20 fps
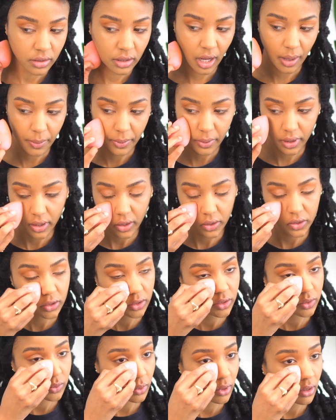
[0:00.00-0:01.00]

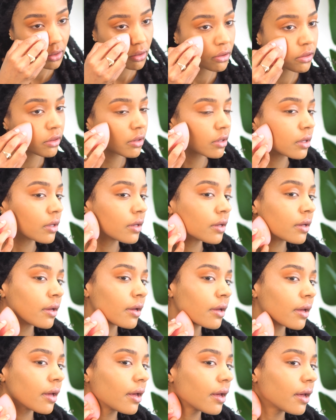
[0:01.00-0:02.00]
applications worth,
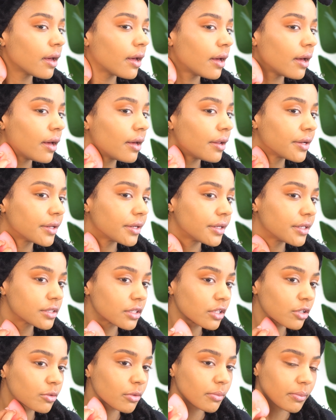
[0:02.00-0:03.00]
and it is a
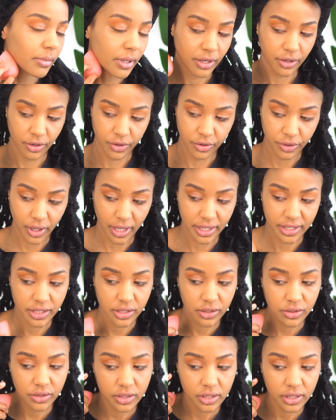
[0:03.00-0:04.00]
little bit better. I
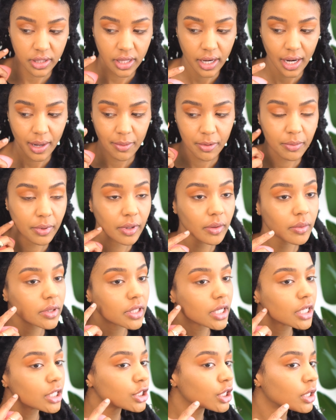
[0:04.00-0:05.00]
still see that
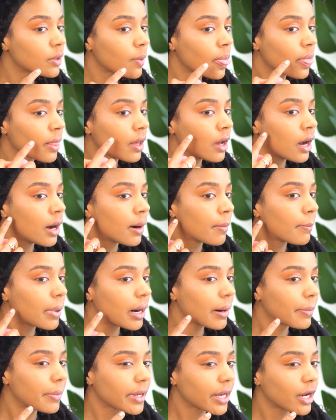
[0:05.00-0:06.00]
hyperpigmentation
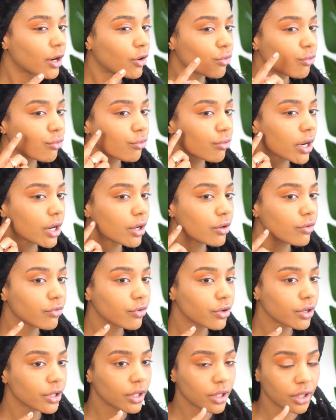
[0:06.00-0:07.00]
popping out right over
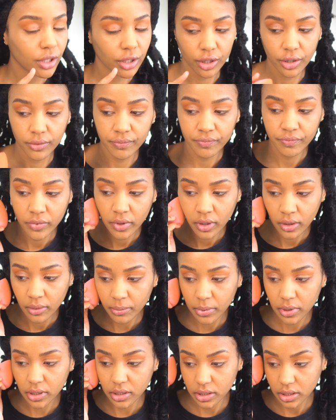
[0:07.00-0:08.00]
here,
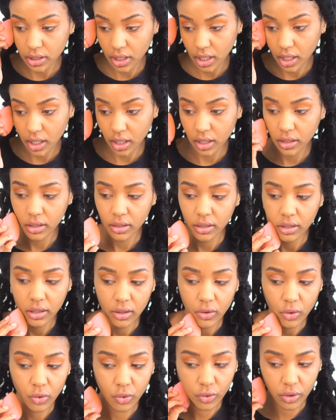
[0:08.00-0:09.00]
but it's not
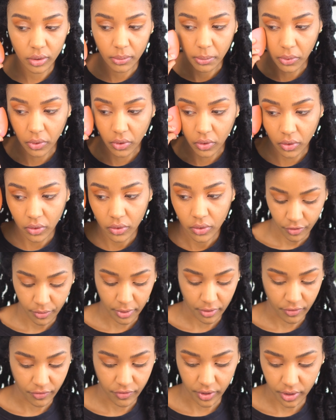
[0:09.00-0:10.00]
horrible for
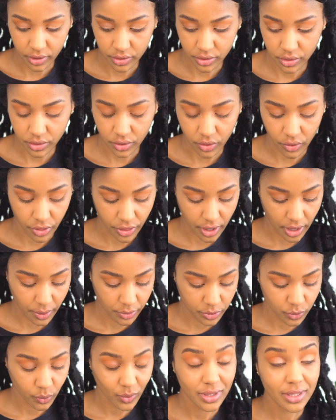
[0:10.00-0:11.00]
my face. So that
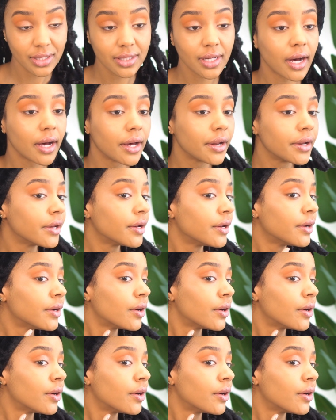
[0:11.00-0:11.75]
was one side